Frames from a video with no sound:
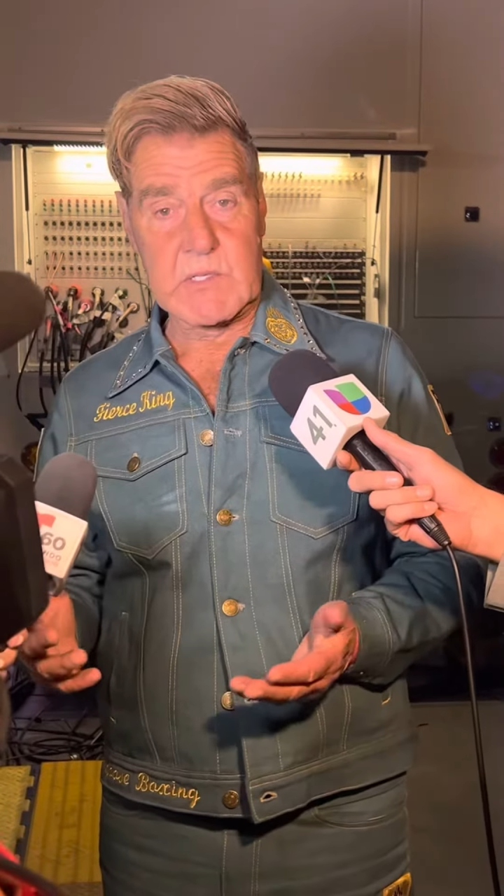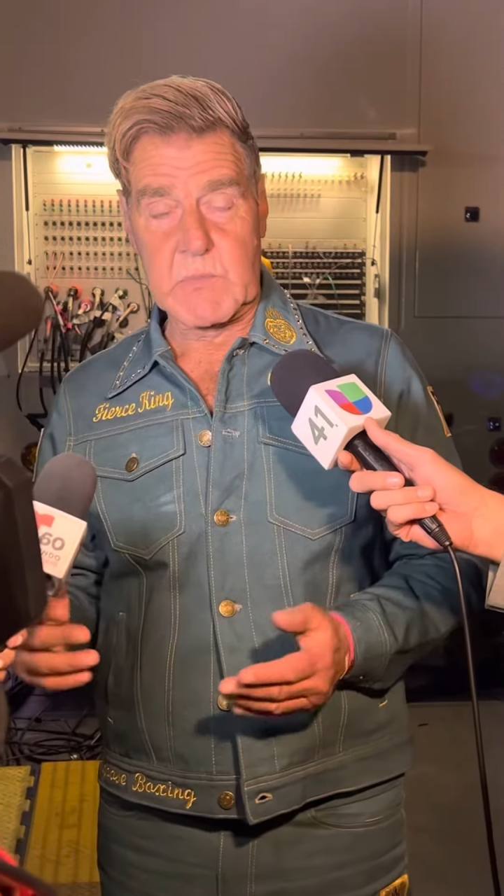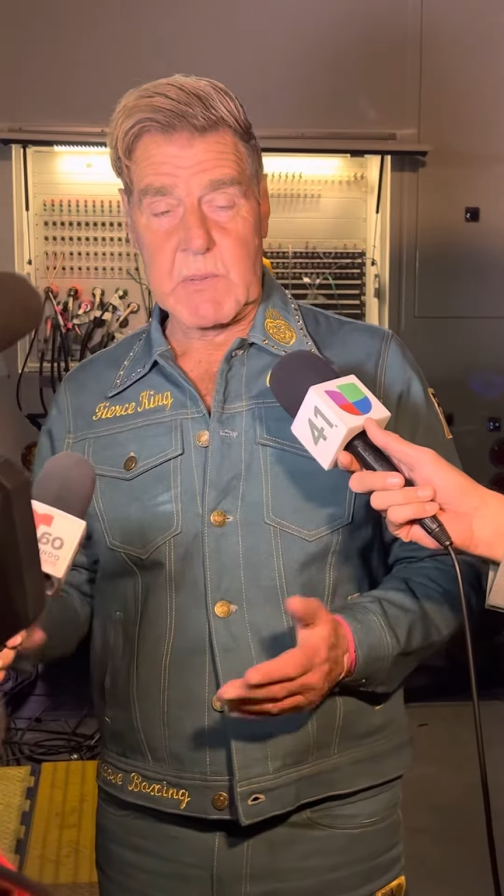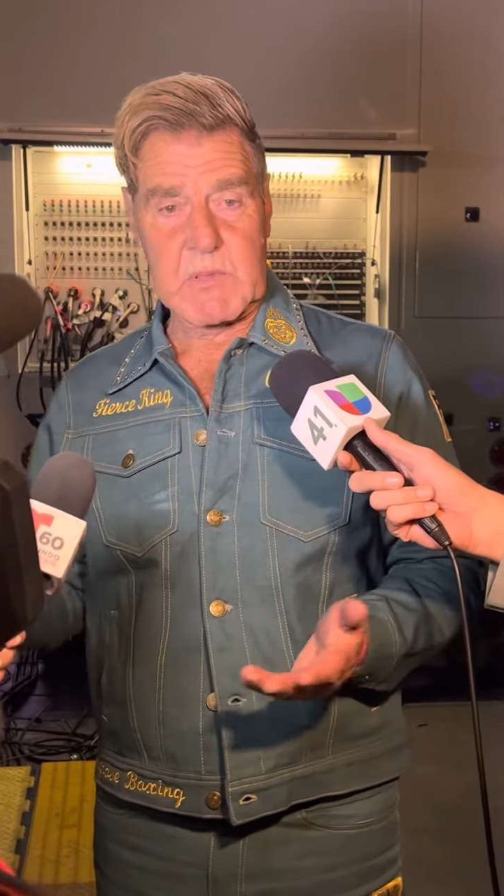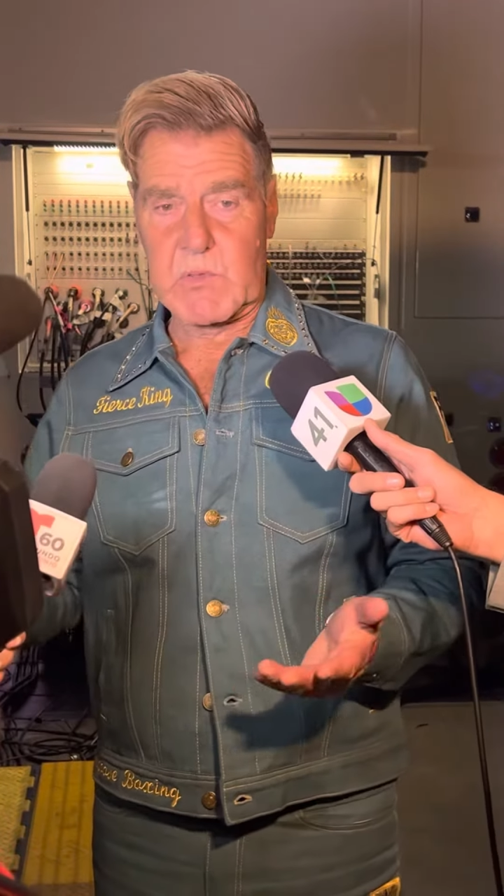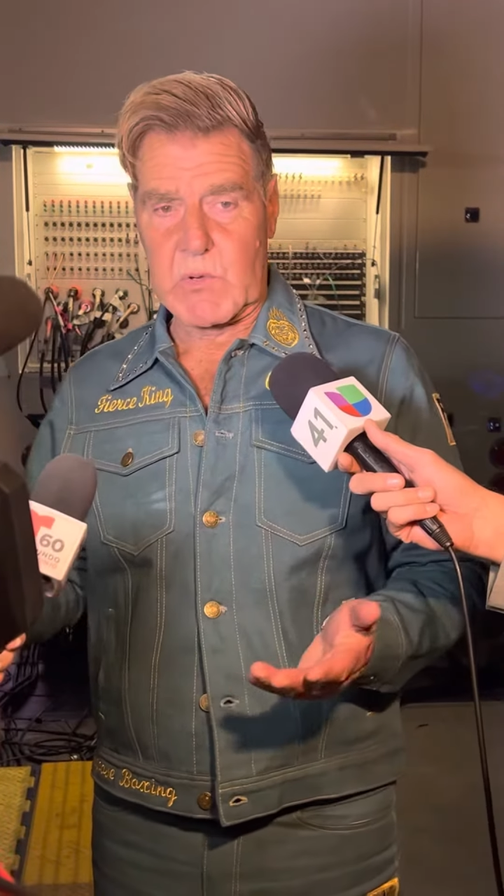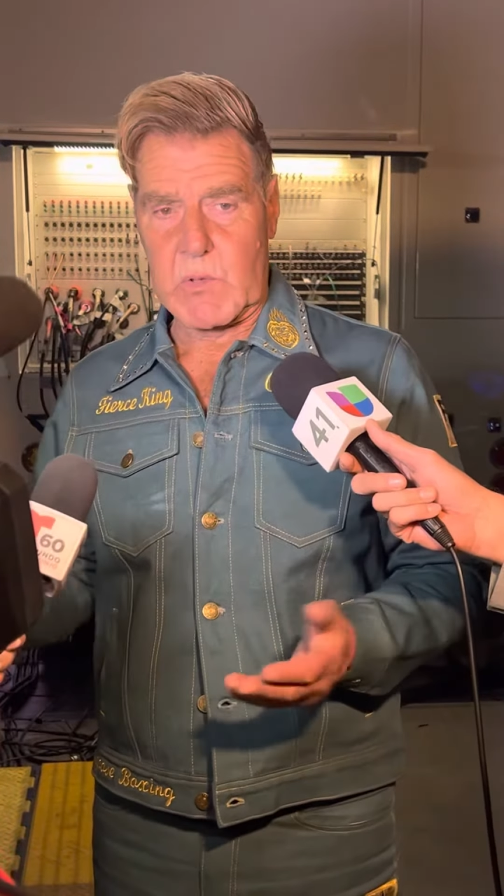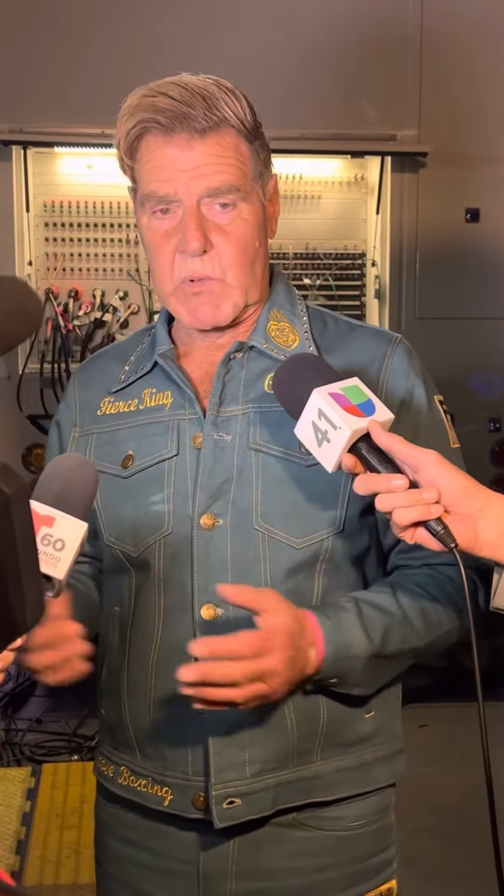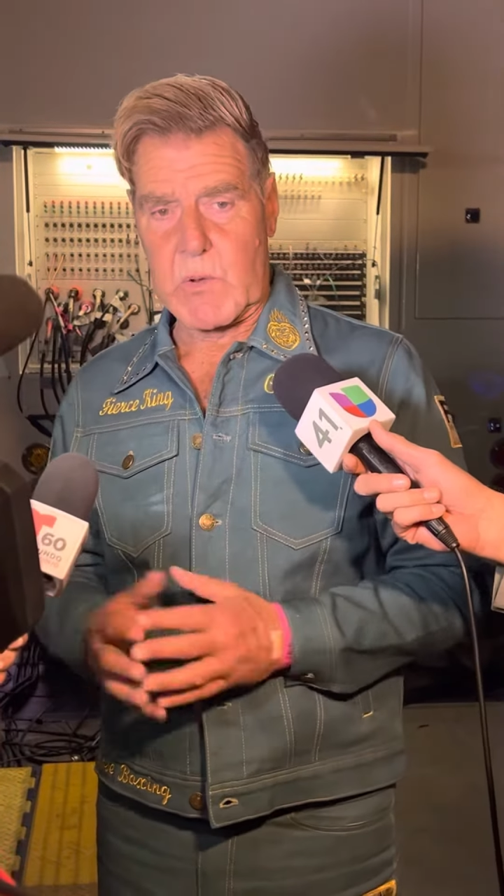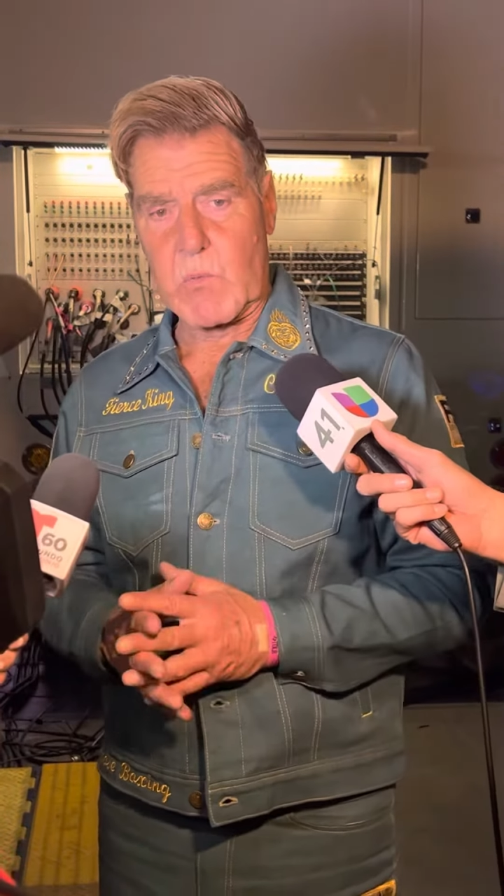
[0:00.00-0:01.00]
maybe
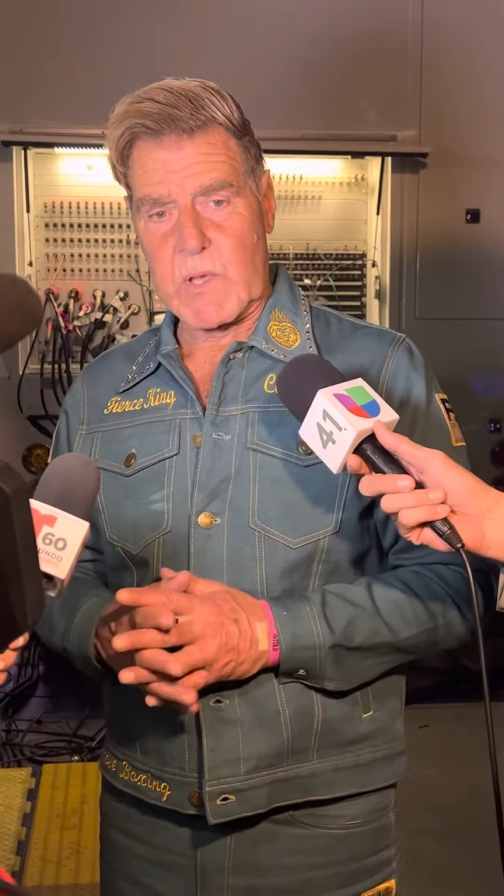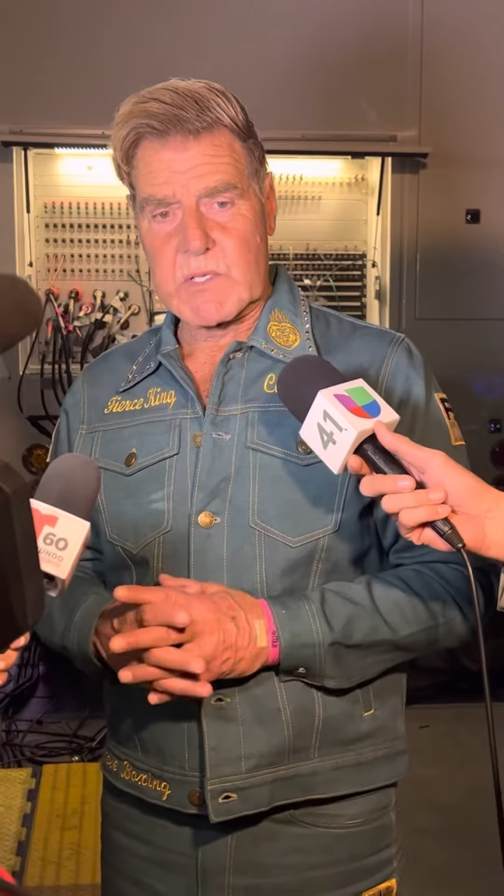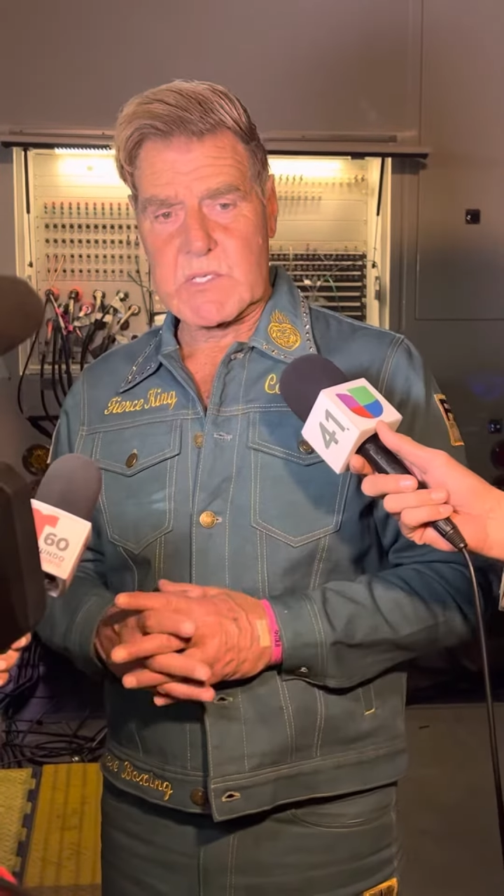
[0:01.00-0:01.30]
31 wins.